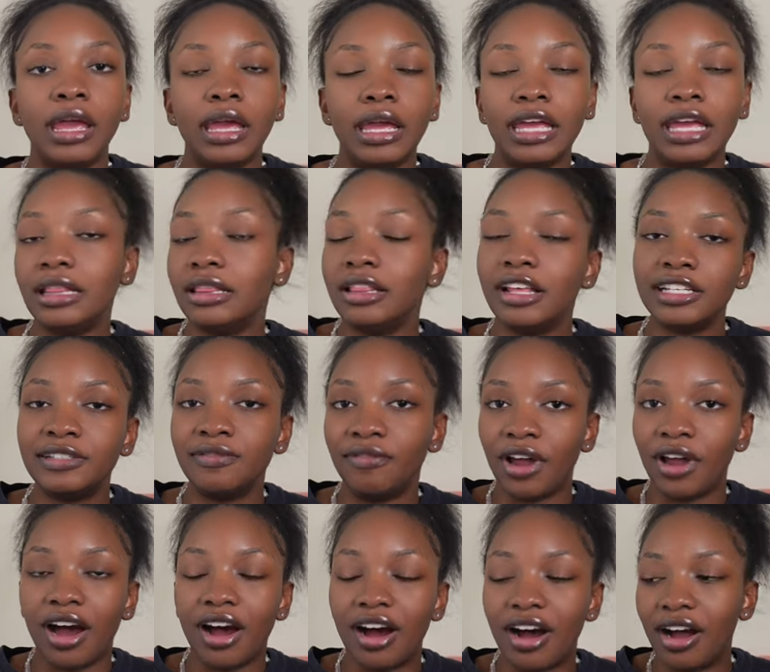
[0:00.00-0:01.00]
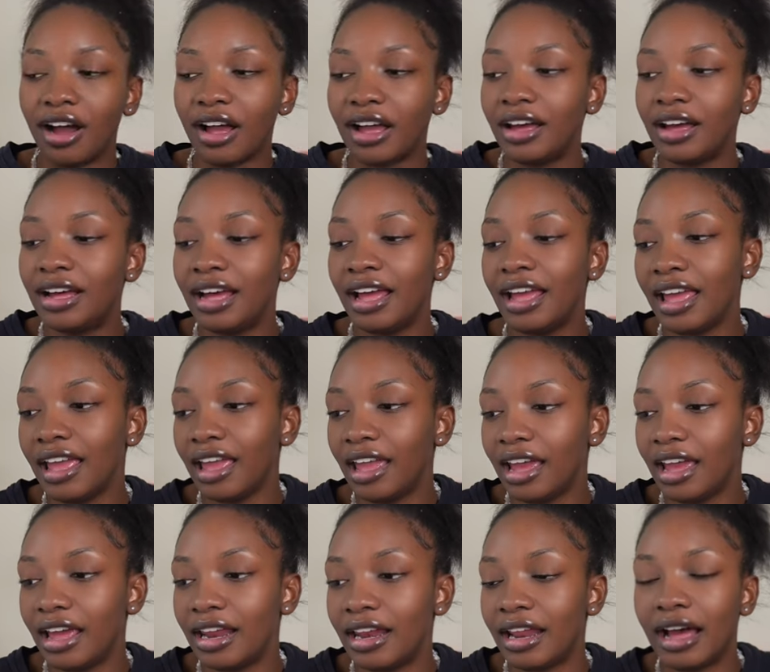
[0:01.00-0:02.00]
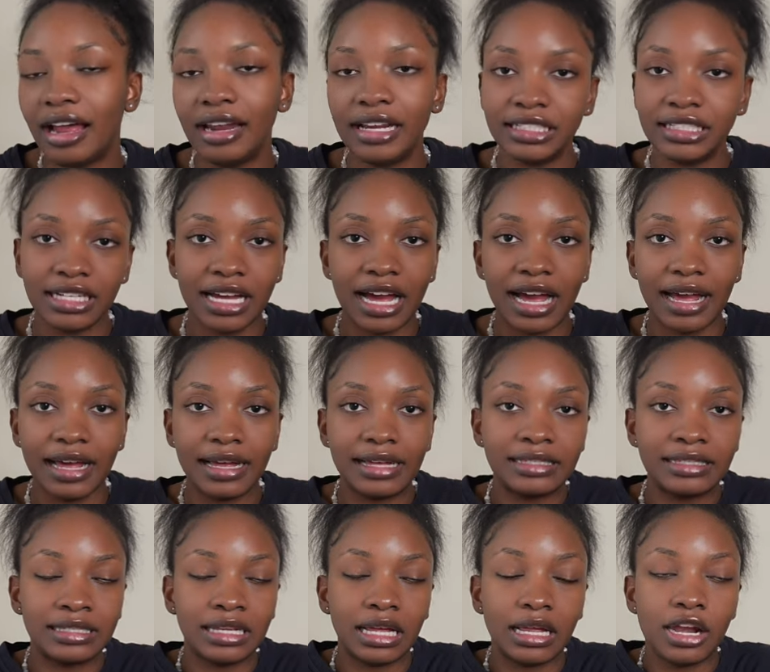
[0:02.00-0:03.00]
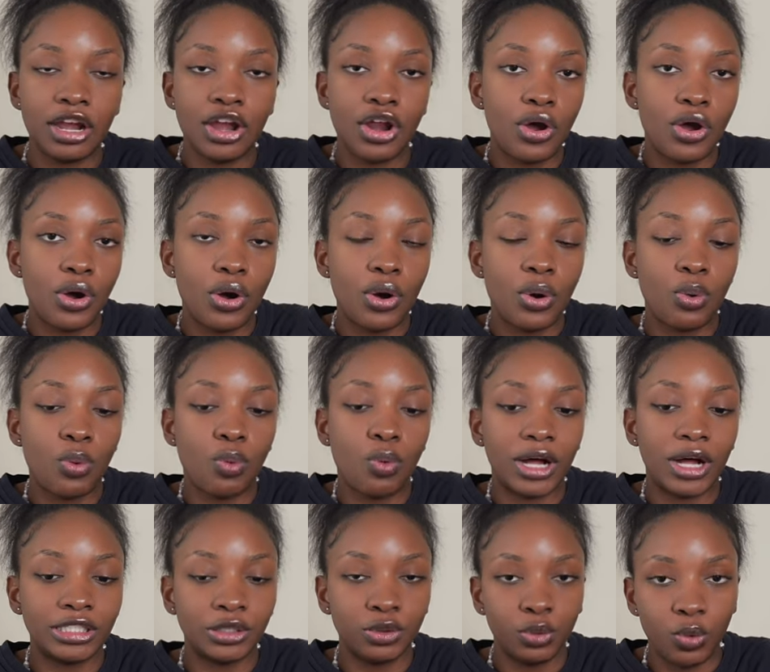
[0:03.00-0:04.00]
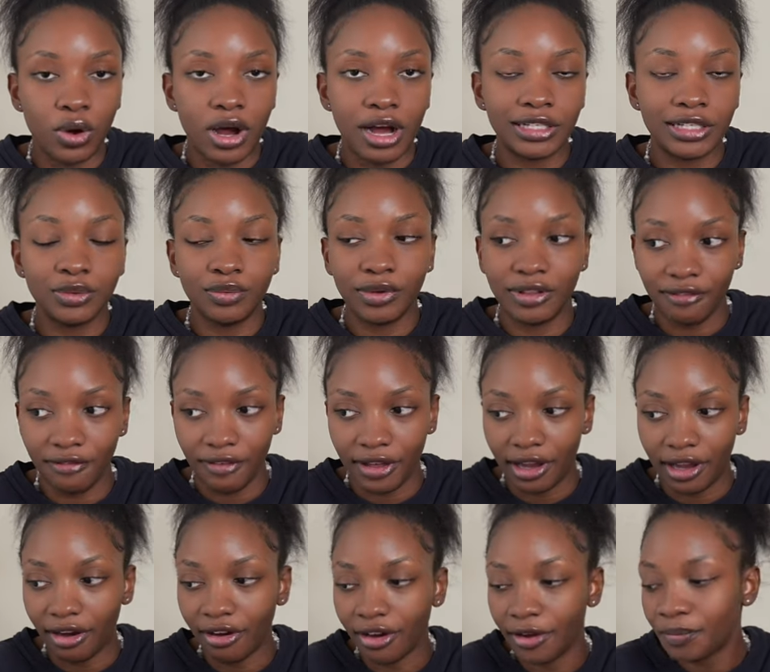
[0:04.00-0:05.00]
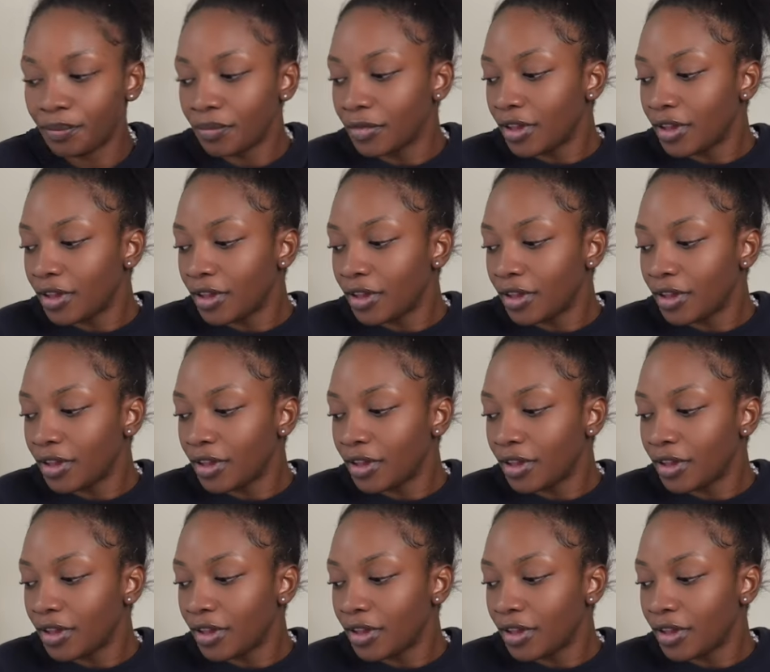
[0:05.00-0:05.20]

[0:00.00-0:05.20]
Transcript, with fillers: in this vlog and I'll let you guys know what's what with Faire